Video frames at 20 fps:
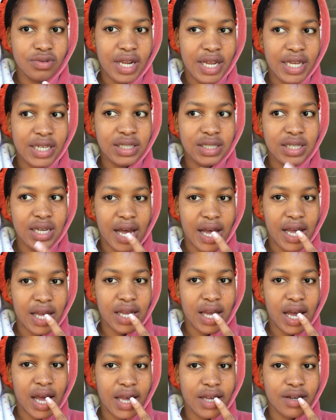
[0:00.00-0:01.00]
Like,
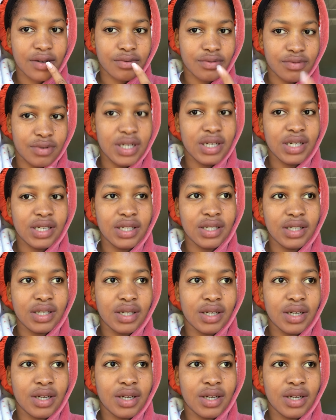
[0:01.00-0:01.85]
I, I really,